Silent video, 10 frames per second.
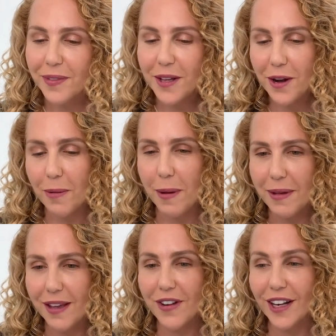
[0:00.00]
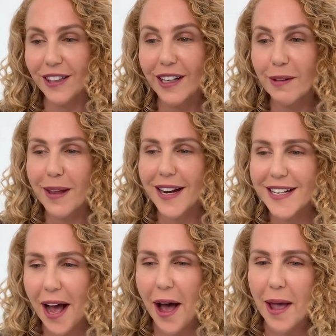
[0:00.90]
you know, maybe give it a little bit of
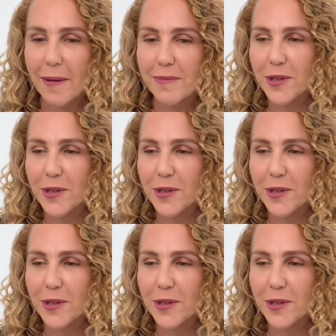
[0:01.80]
time.